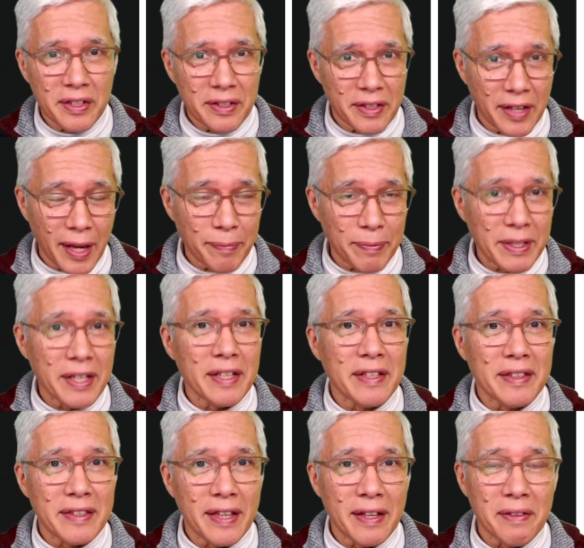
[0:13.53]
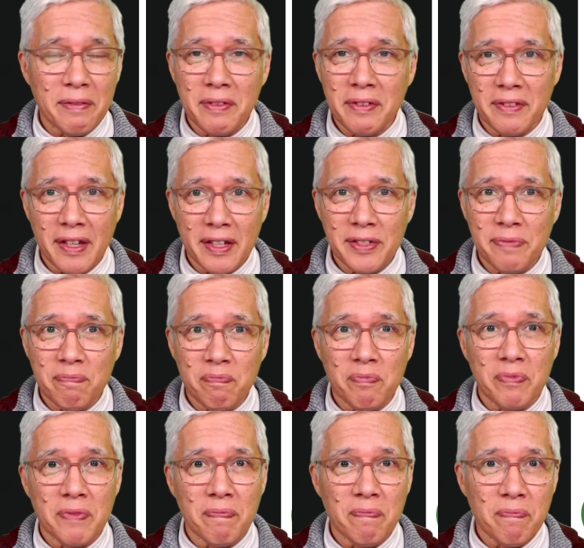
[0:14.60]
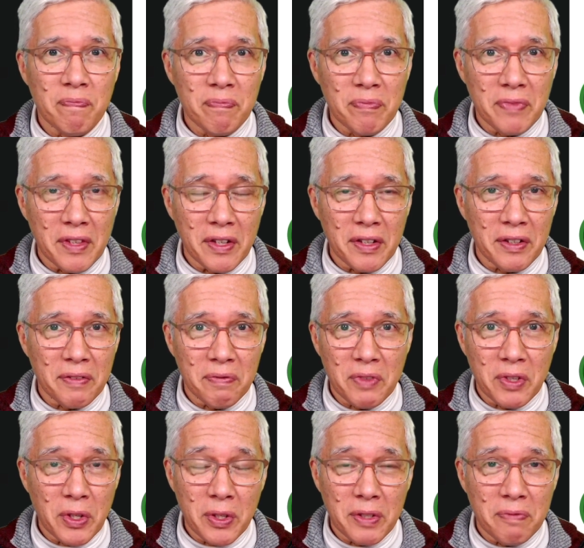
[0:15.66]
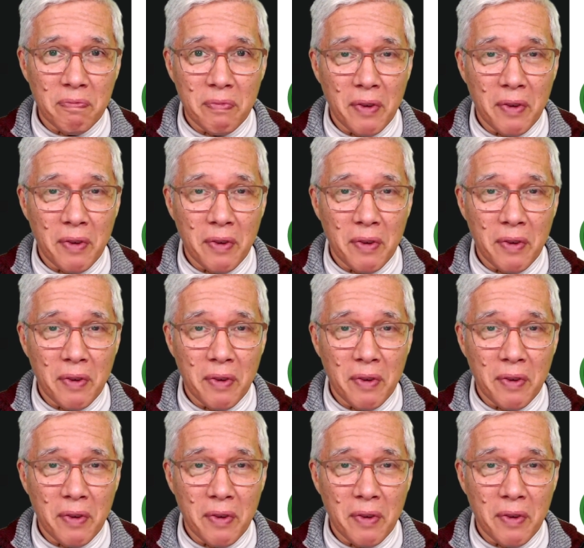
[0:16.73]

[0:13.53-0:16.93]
Namely, that's the good